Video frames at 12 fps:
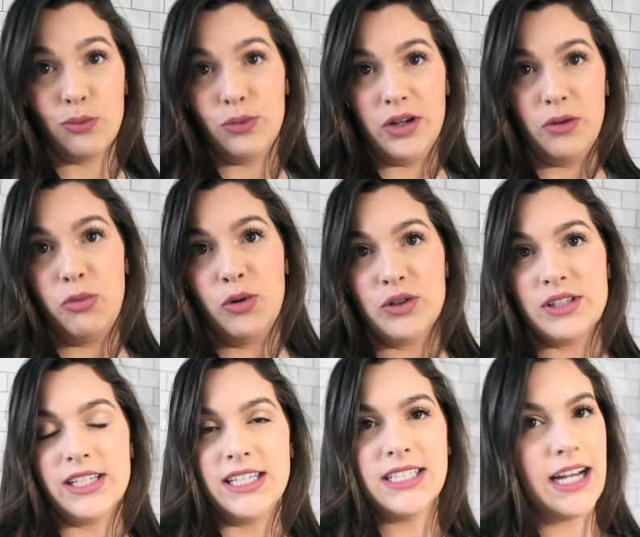real
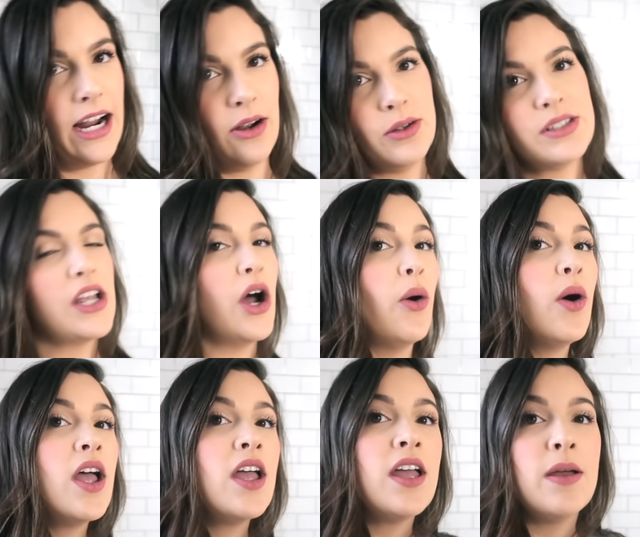porcelain tile. So
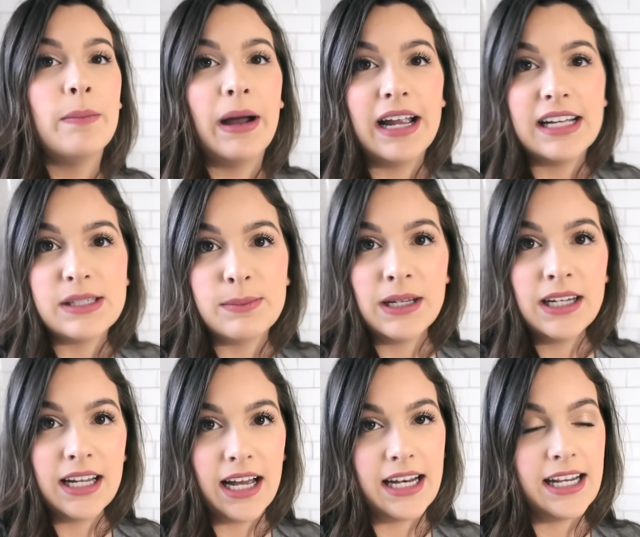my
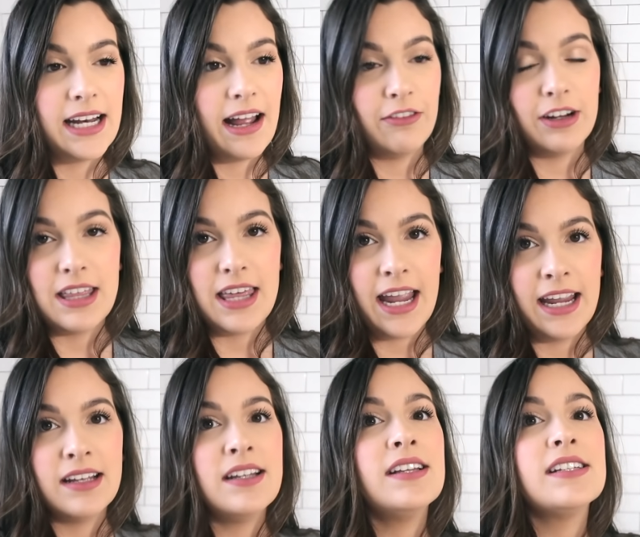husband gutted
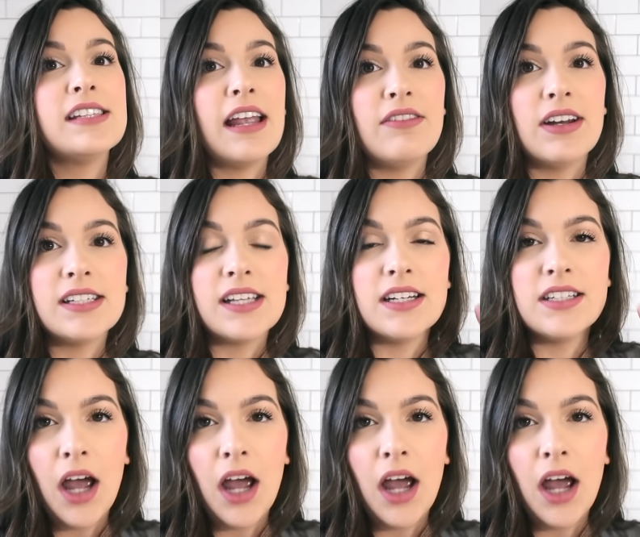everything, saved us a